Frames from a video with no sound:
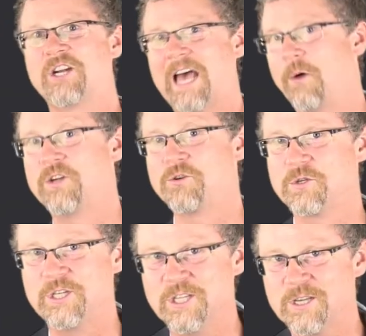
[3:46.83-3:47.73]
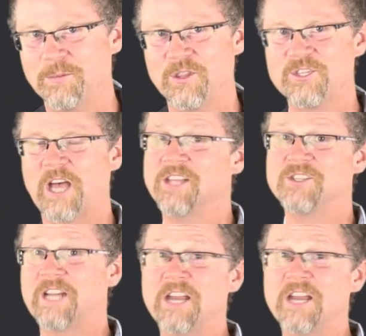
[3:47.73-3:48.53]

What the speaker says: at how interesting some of the science and